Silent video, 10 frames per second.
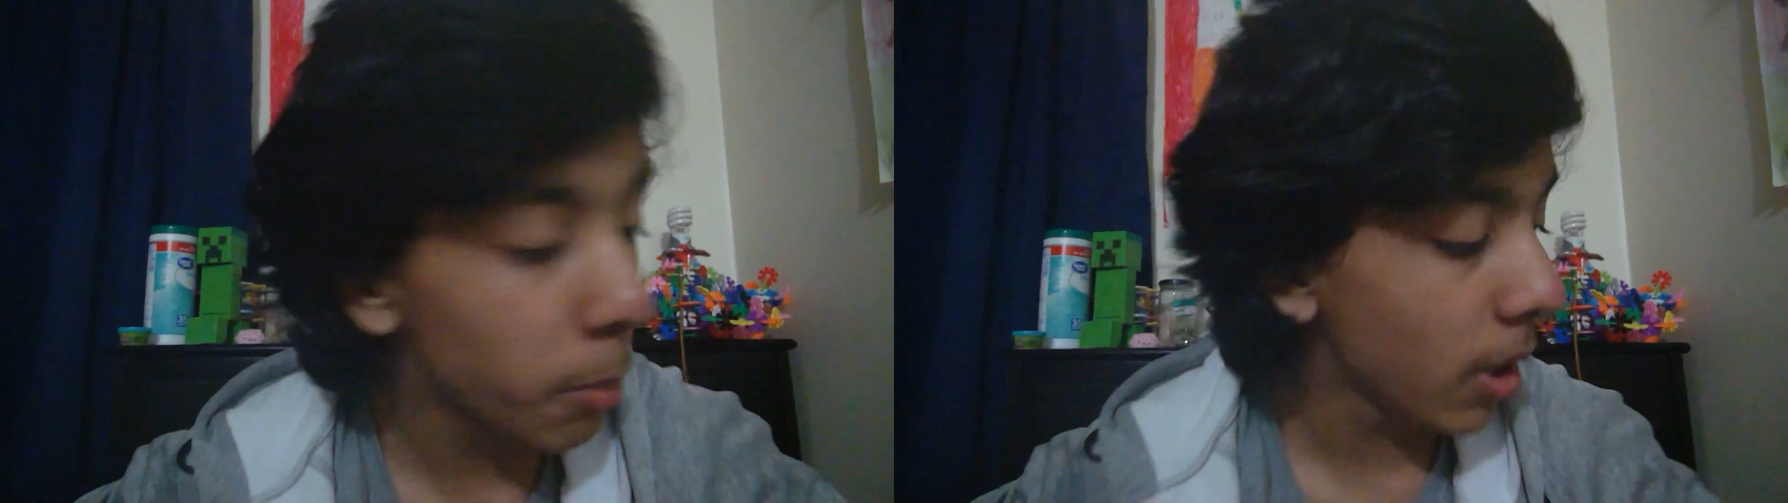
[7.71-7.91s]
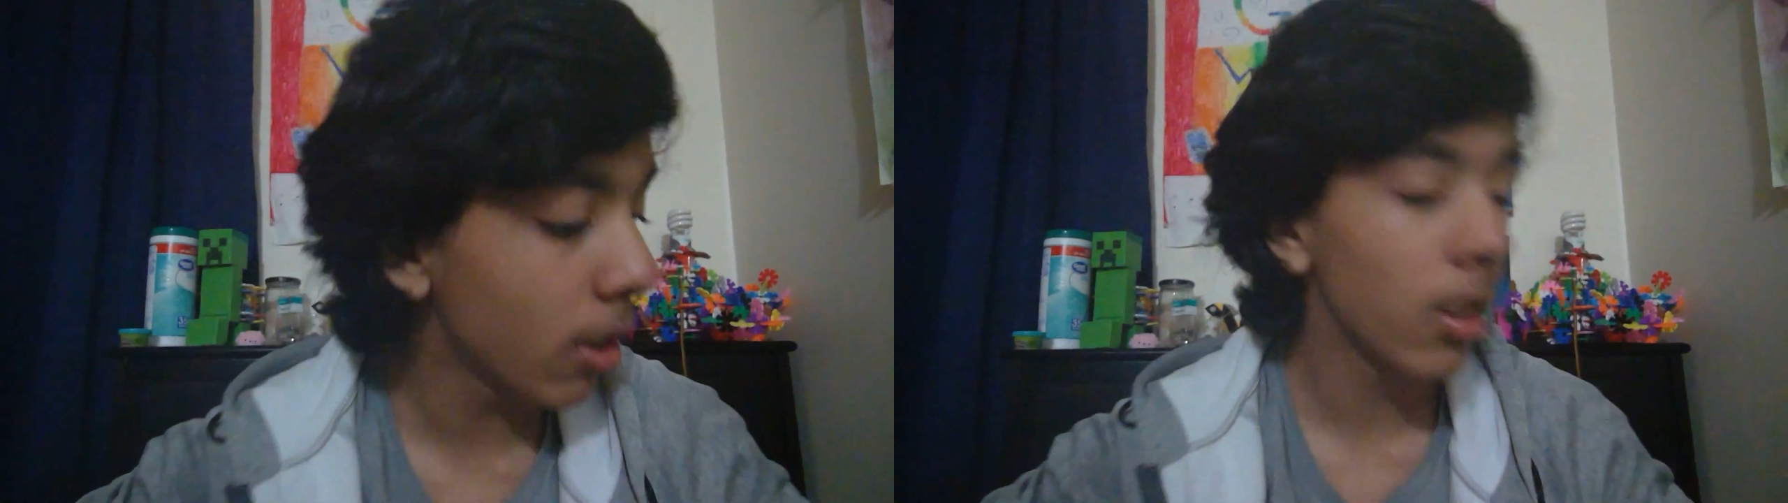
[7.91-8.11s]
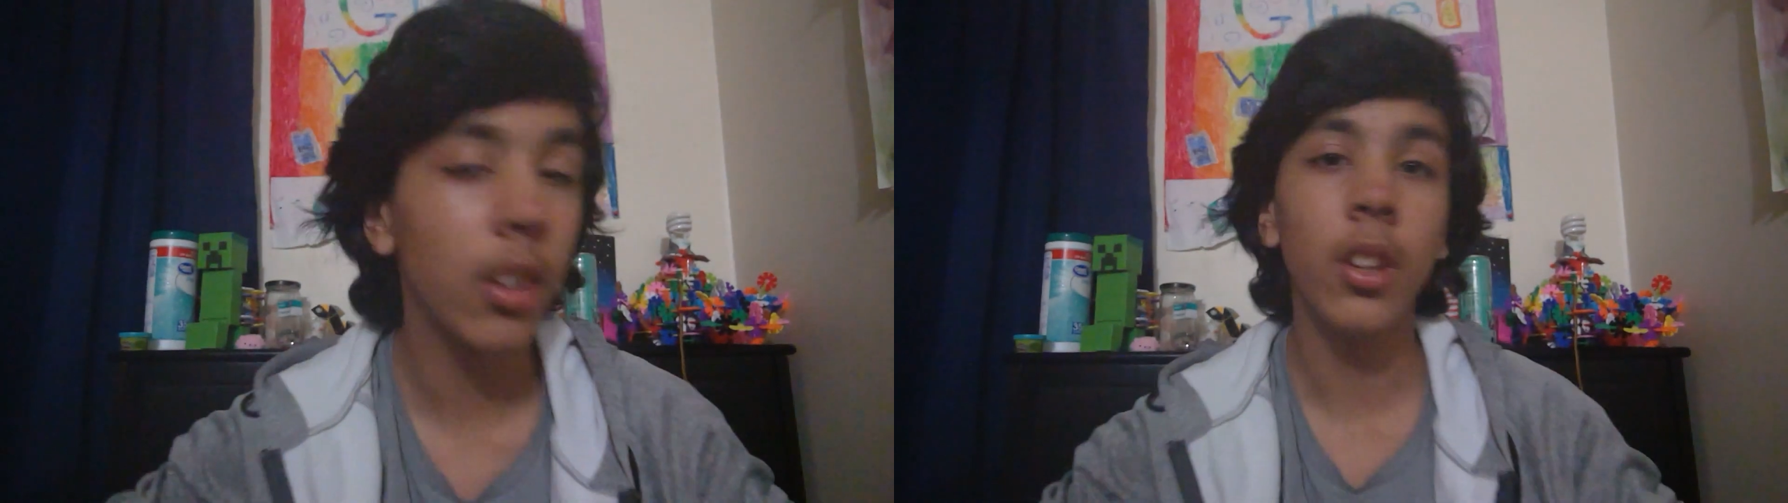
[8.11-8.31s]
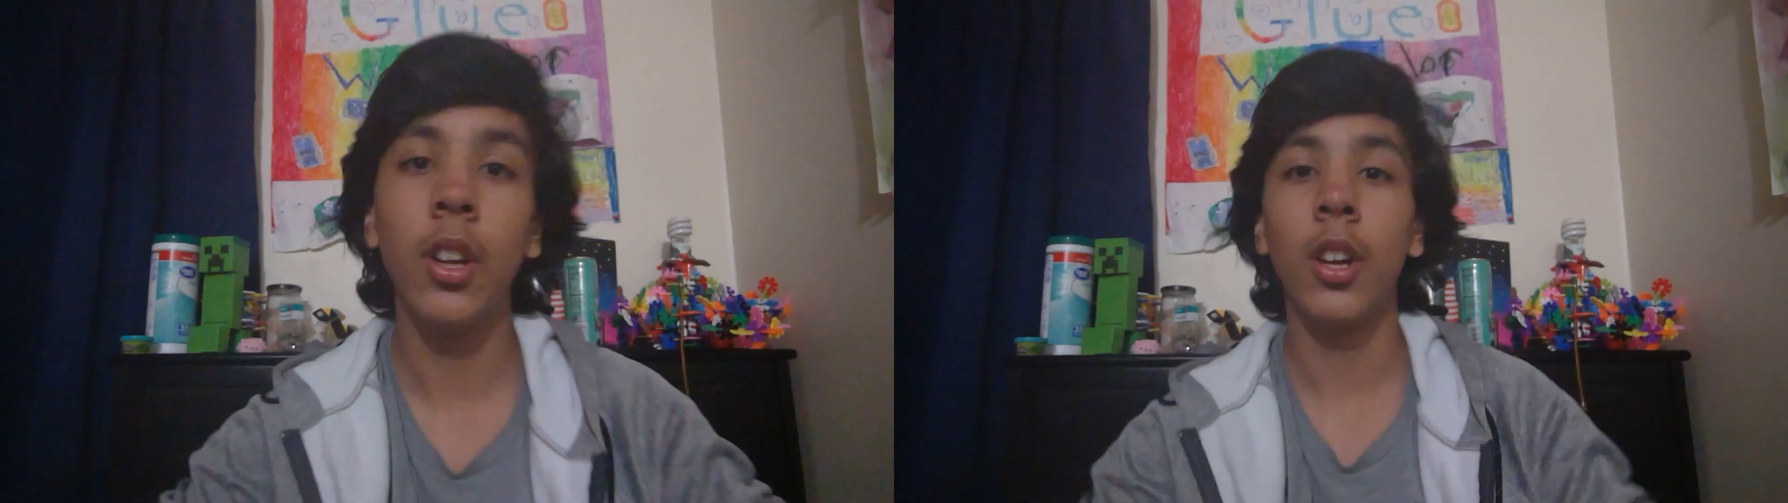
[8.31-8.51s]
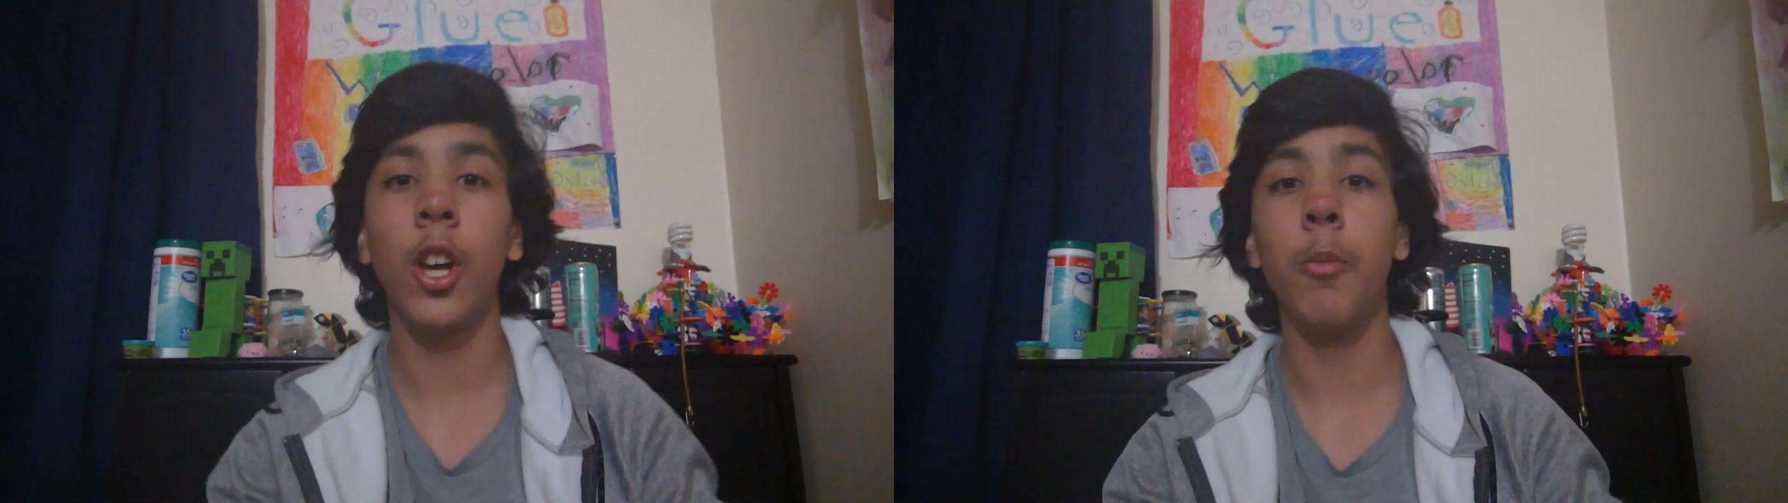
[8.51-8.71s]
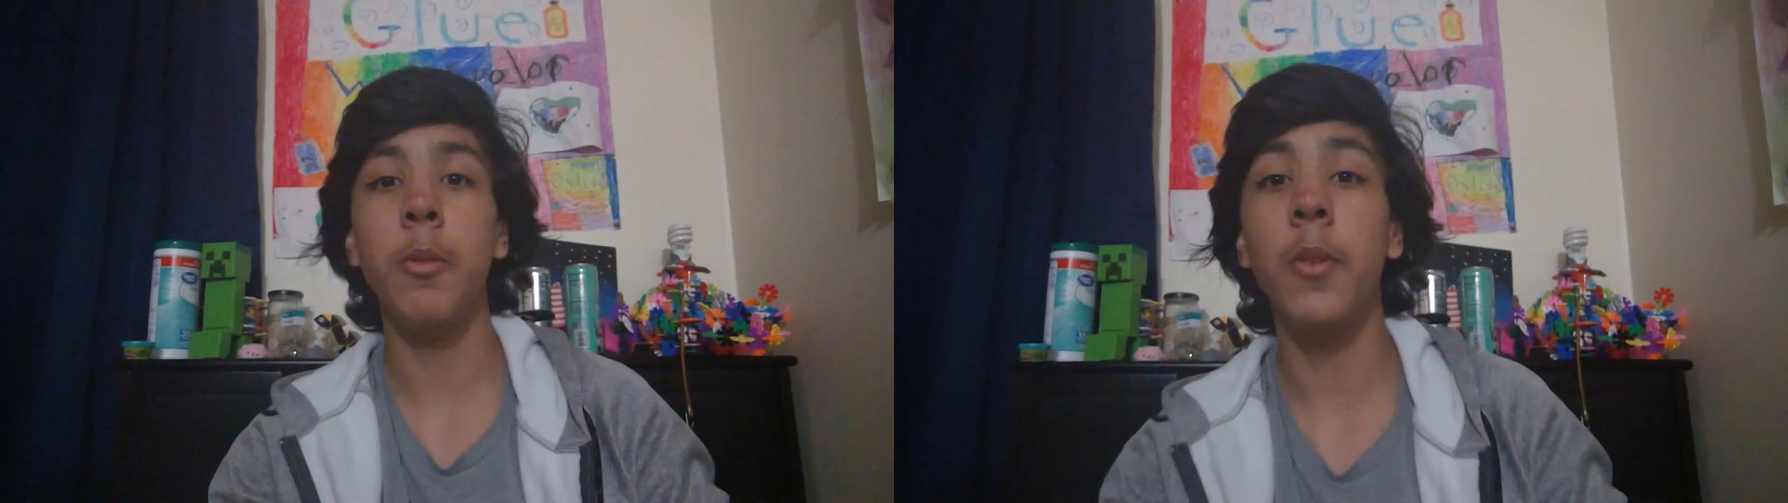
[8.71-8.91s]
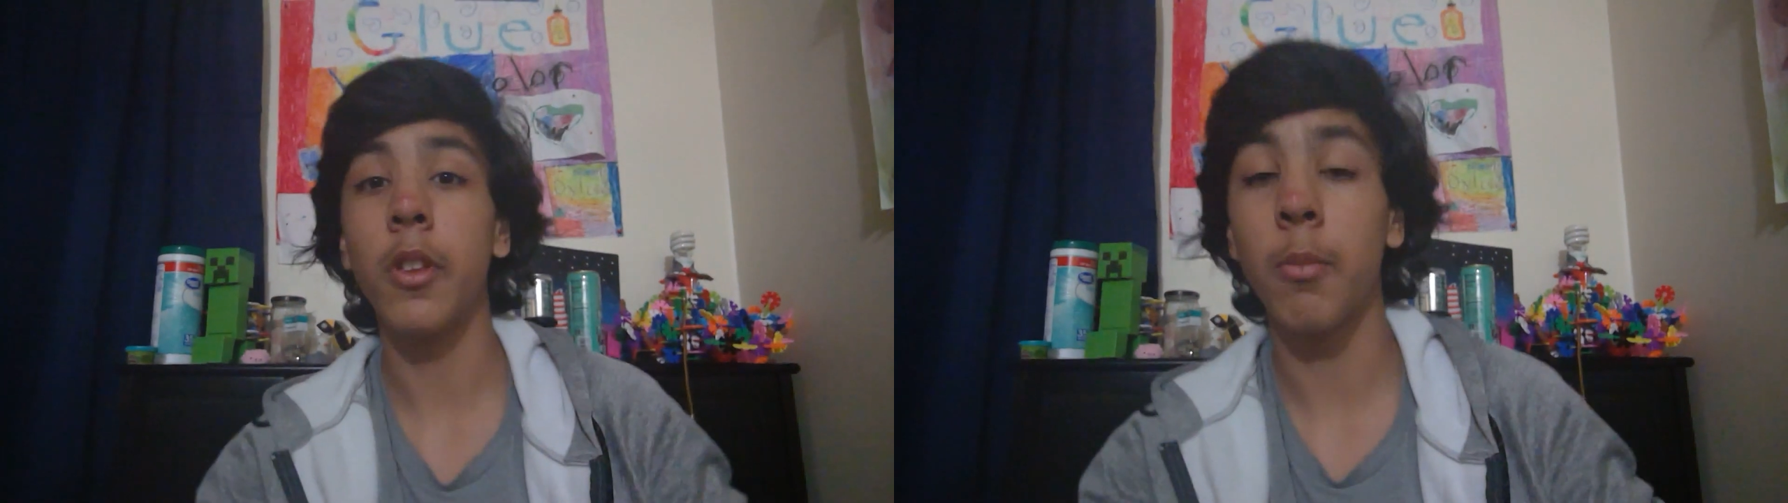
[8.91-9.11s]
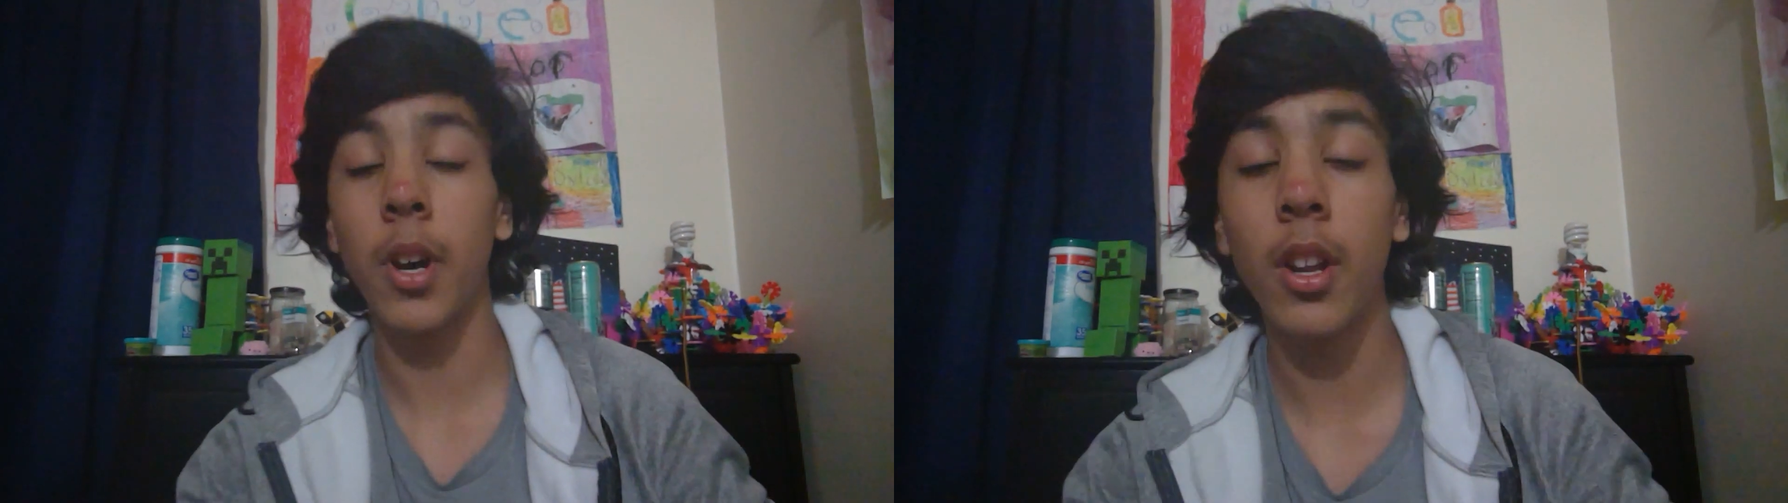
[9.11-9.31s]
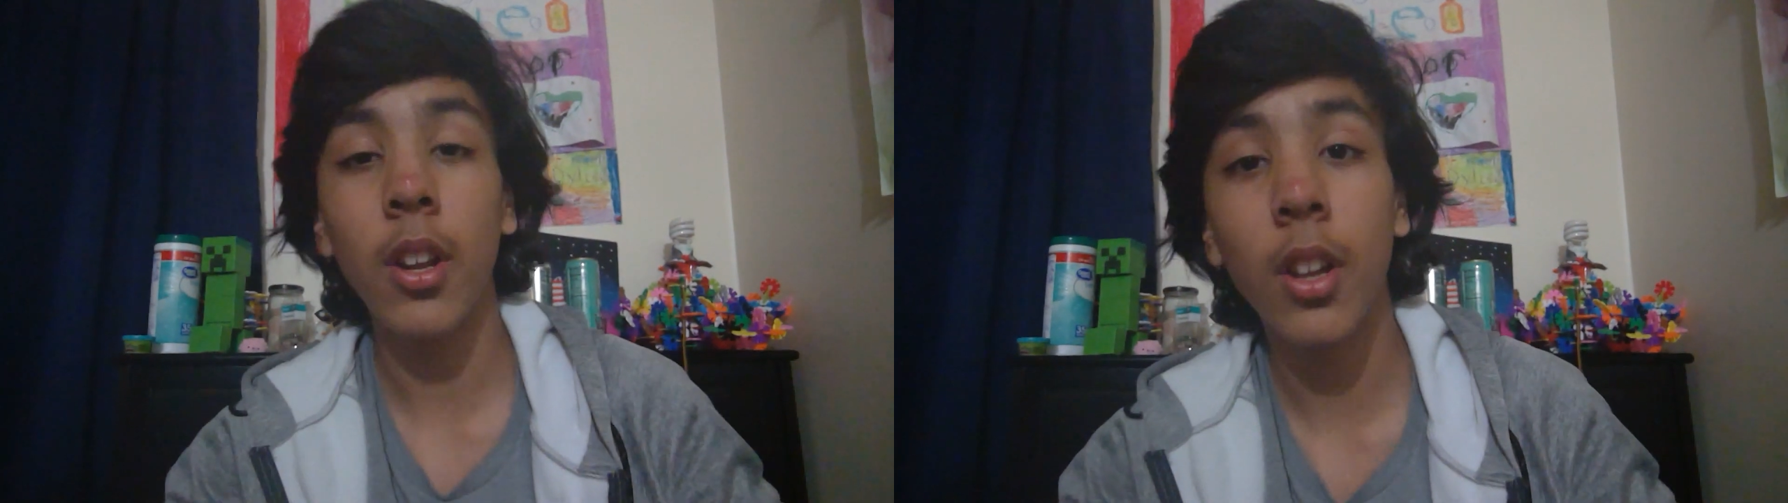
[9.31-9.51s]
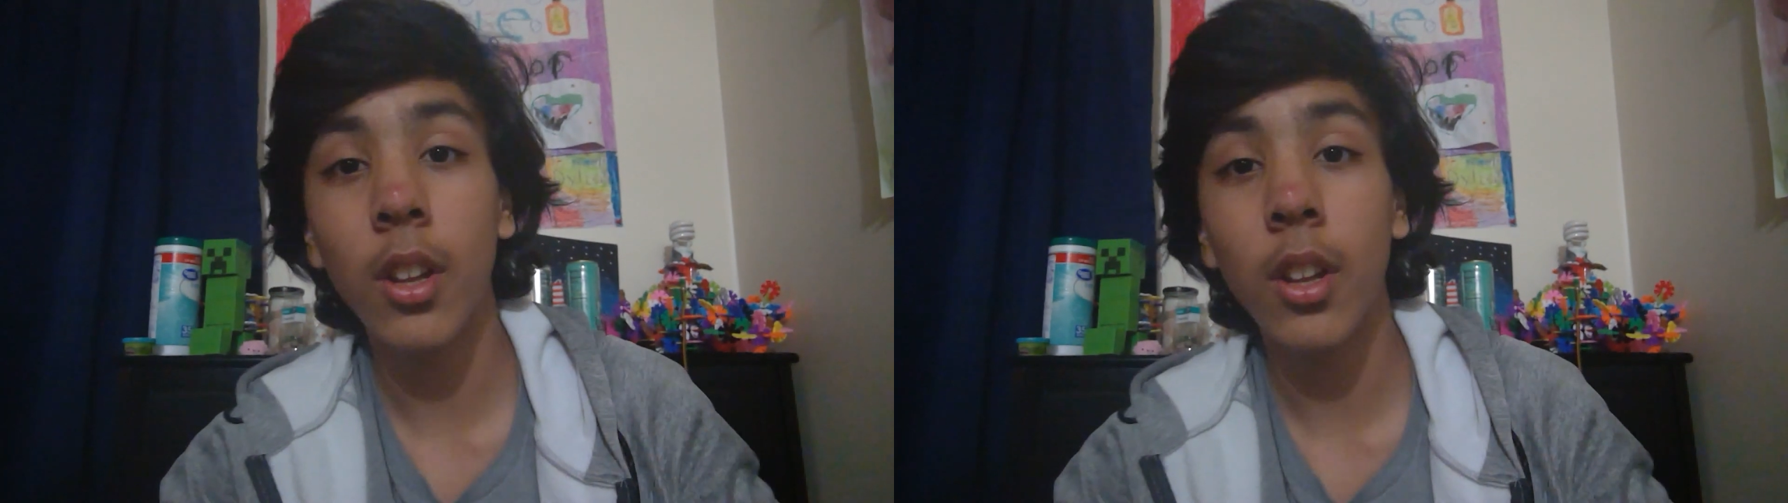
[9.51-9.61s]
now. Habibi Uthman.